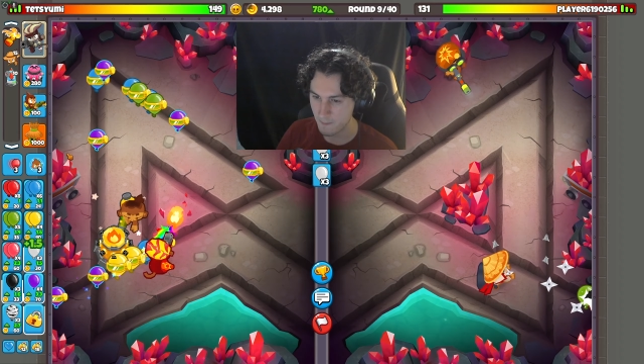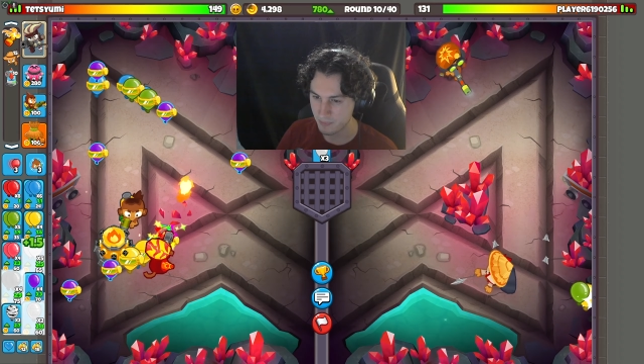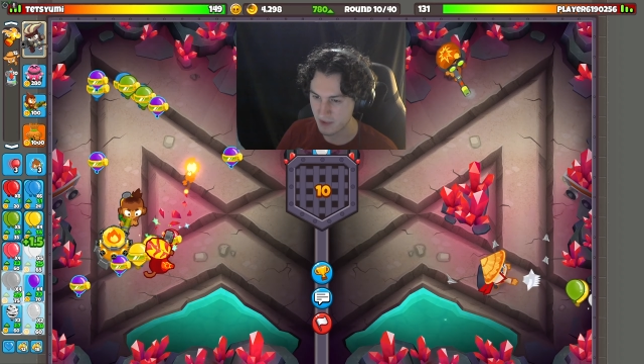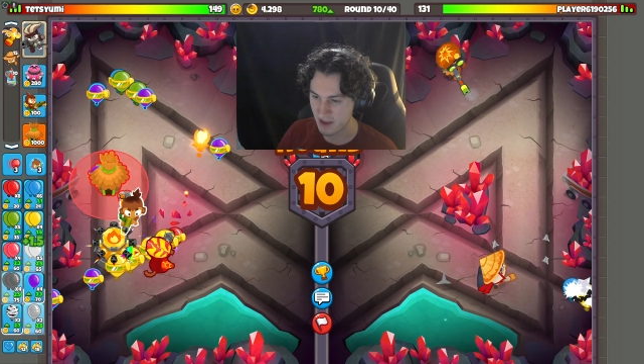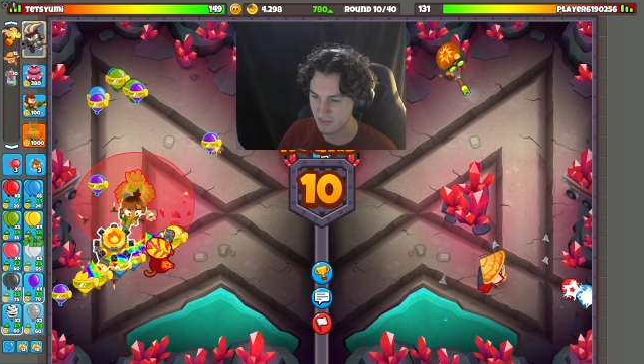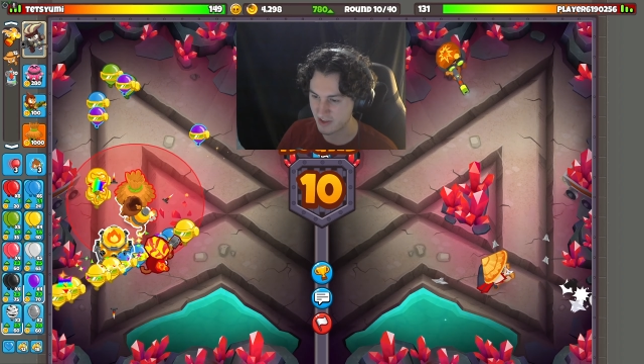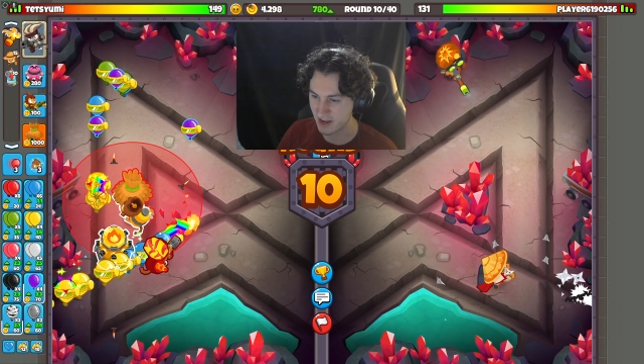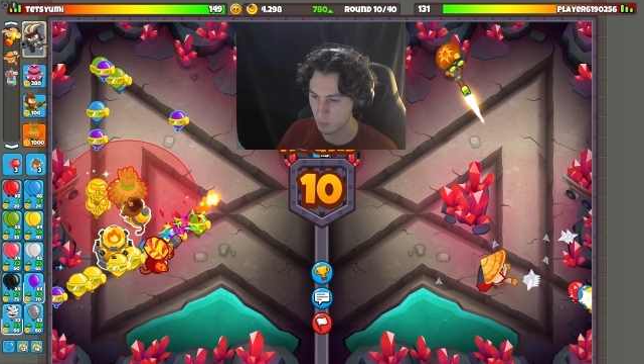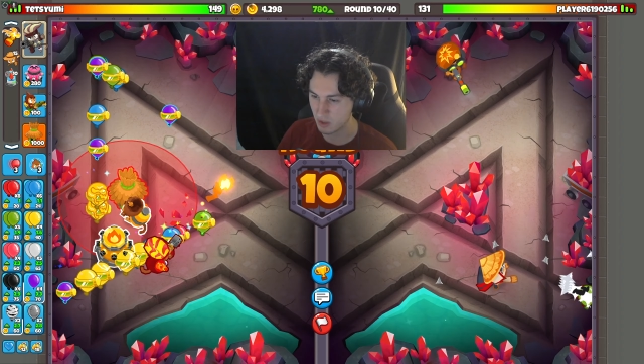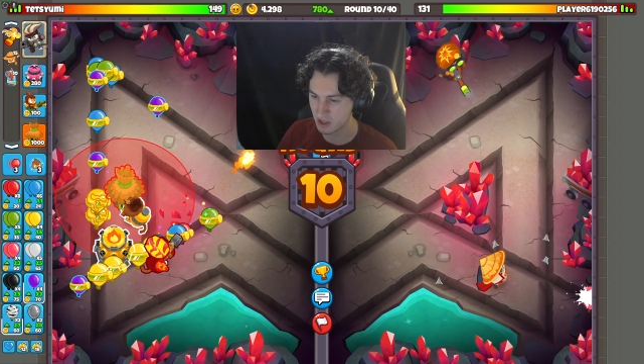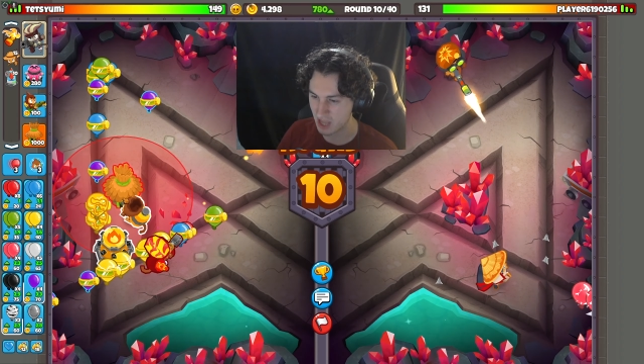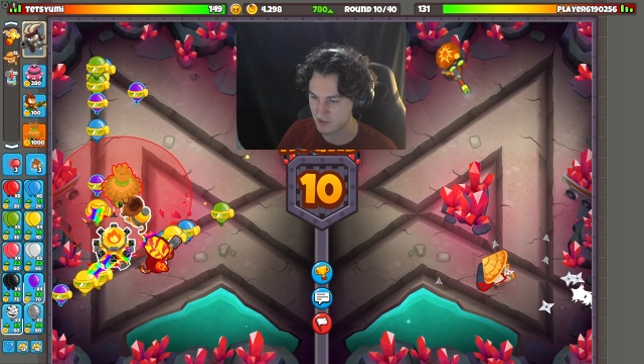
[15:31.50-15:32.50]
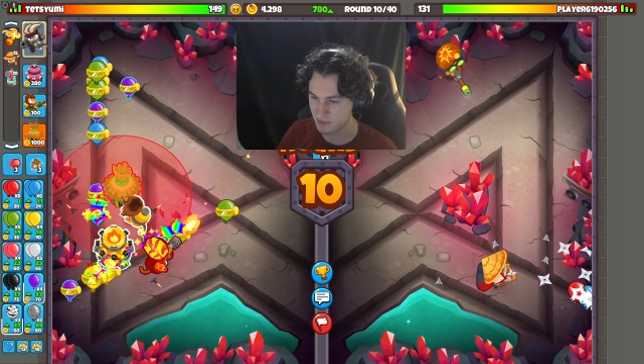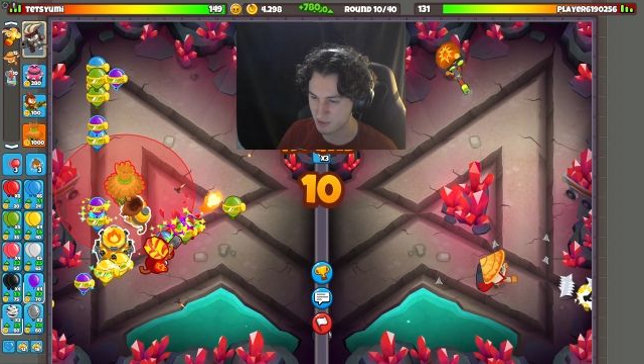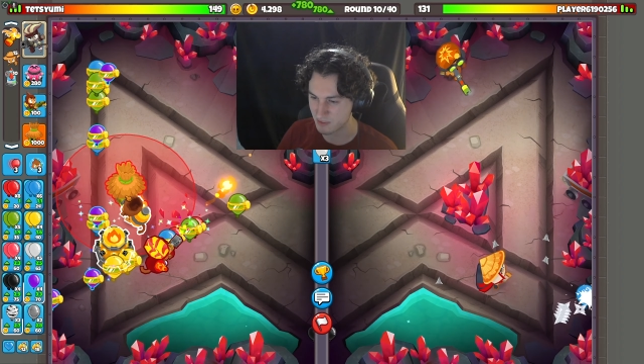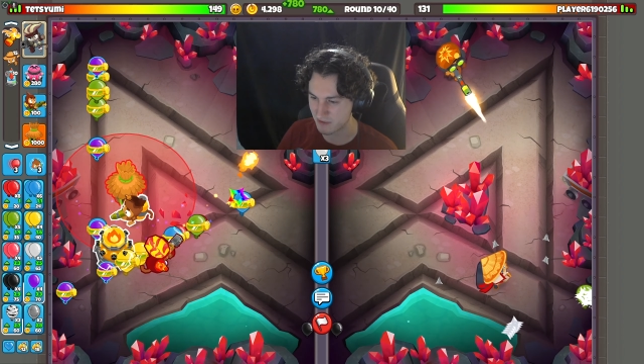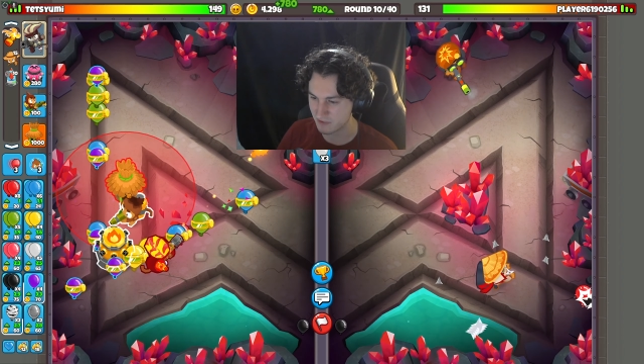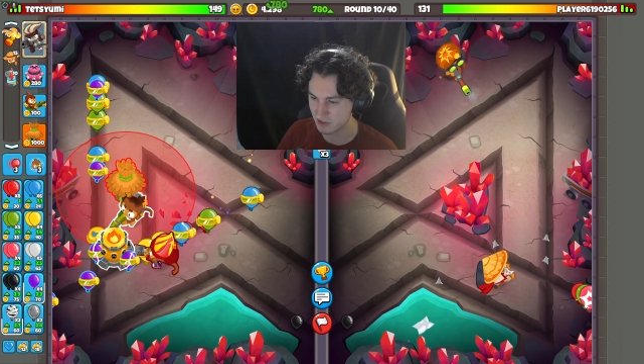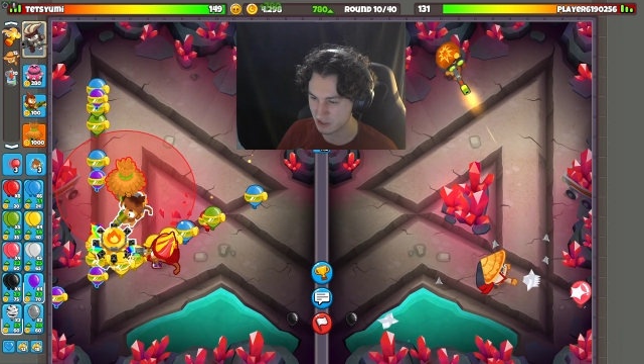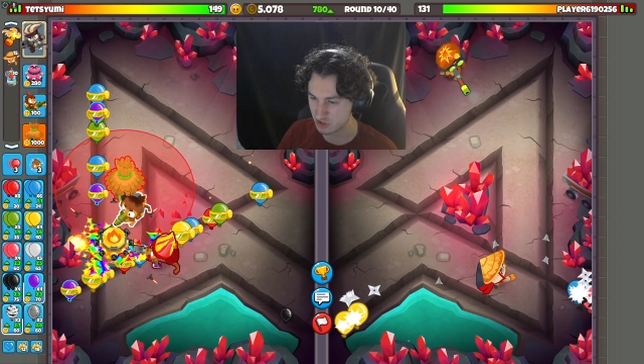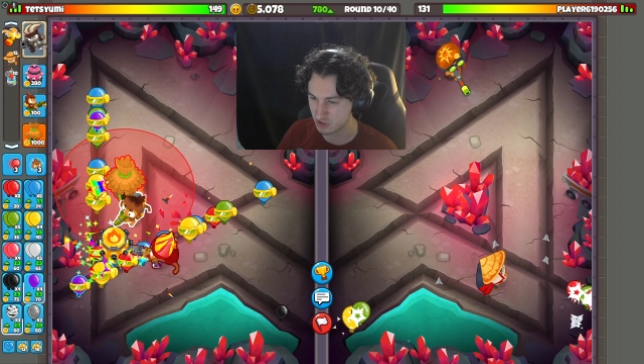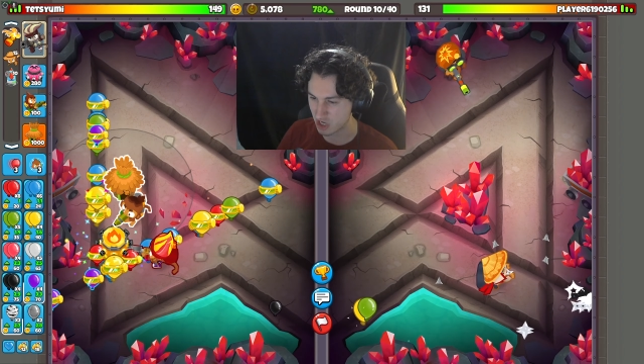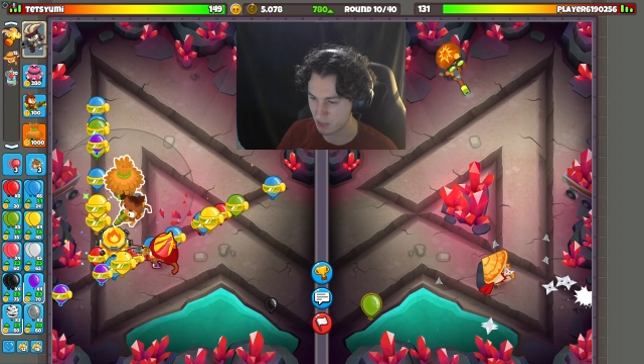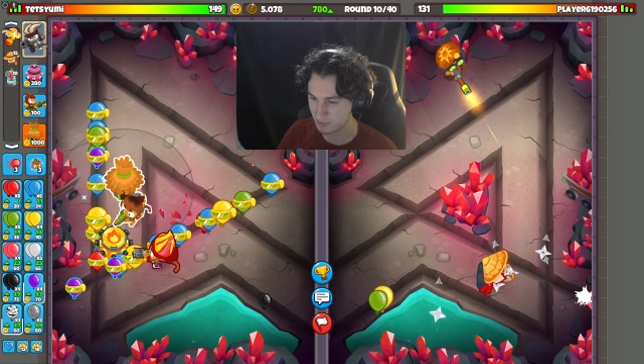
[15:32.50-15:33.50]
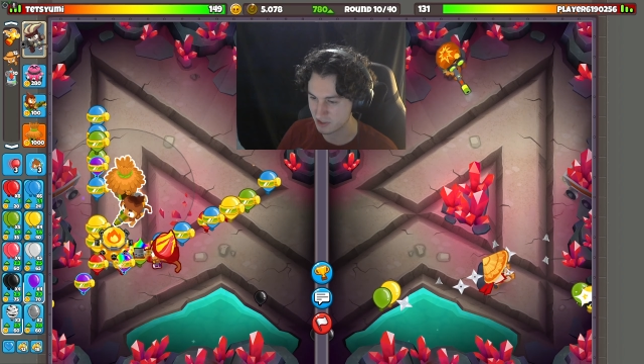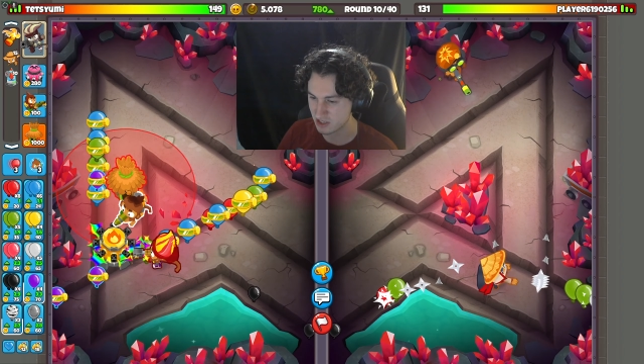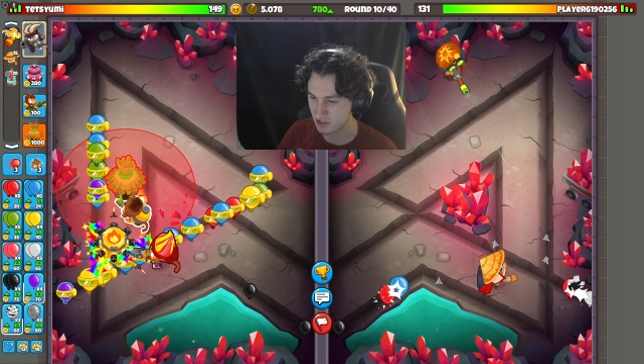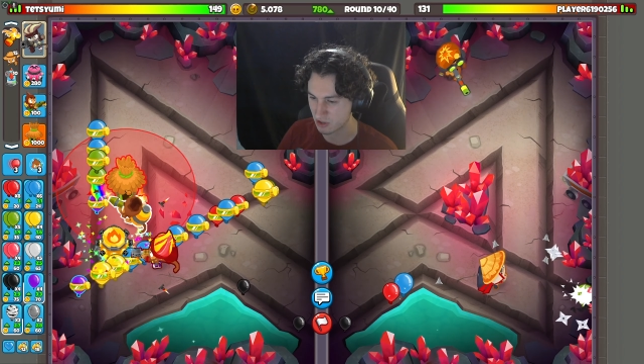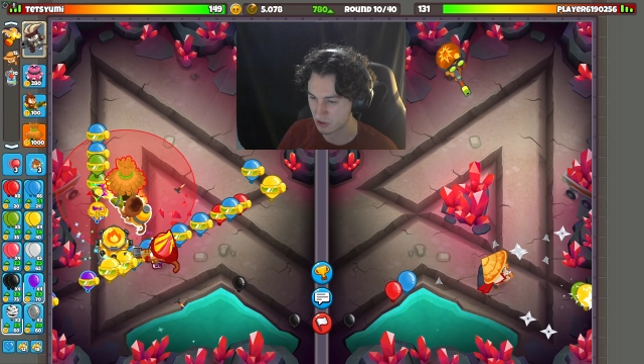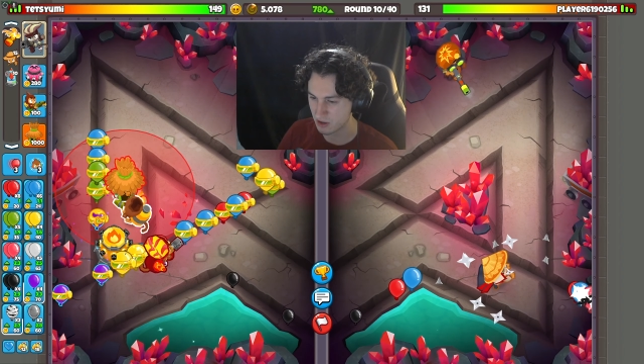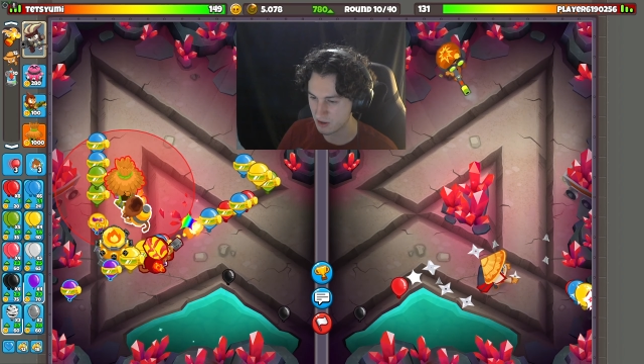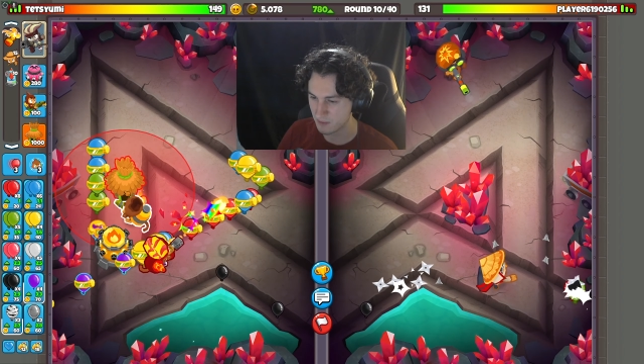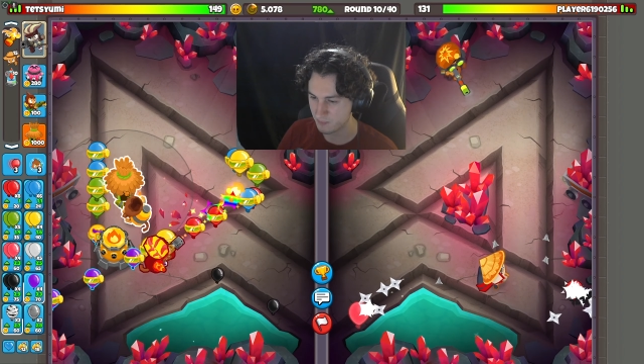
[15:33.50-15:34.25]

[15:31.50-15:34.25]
And then I will have to put my village up here,